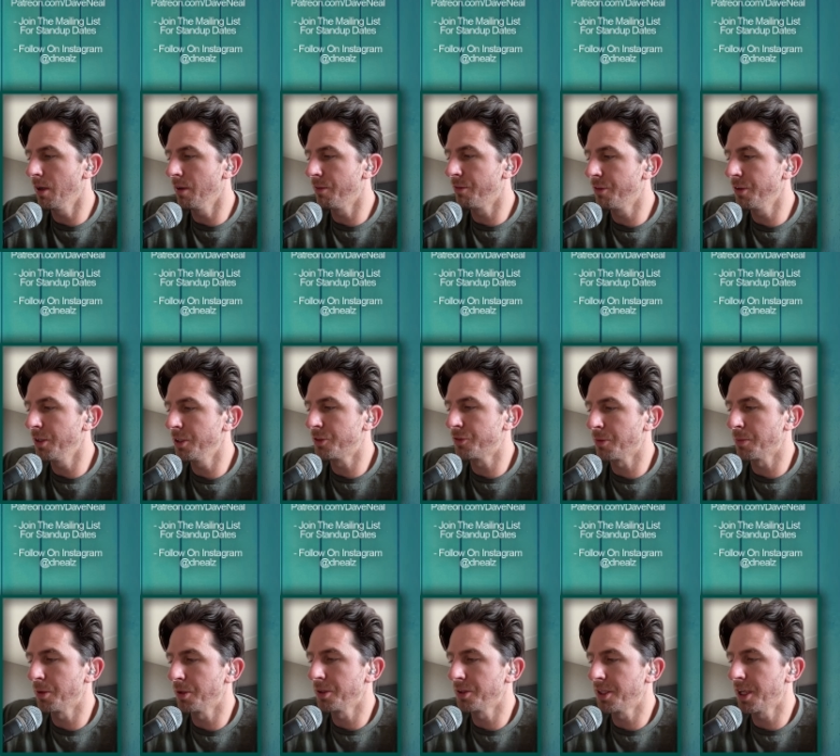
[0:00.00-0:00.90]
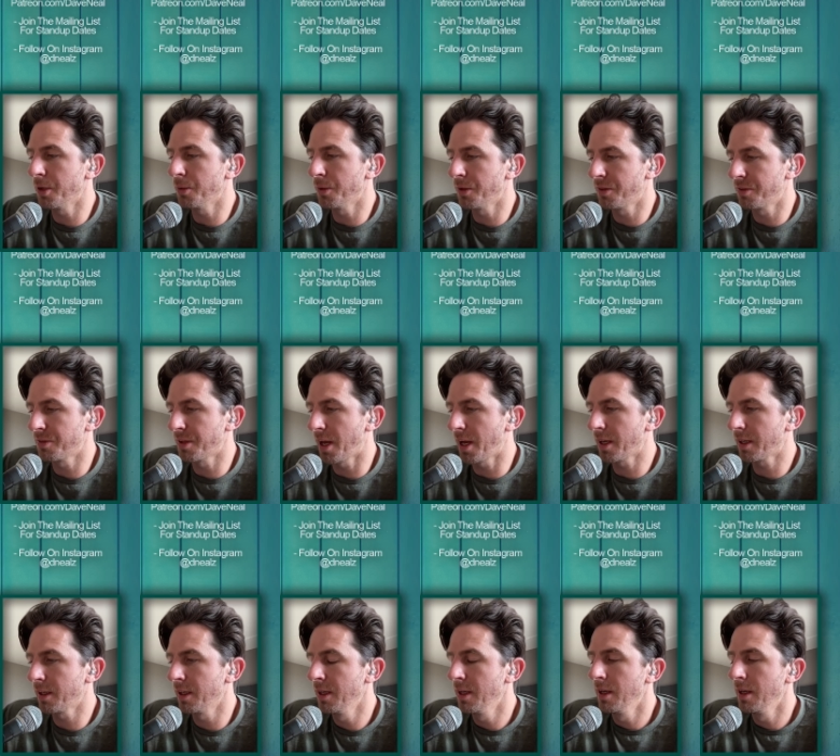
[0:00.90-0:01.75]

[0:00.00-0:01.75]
of footage from her date with Zach.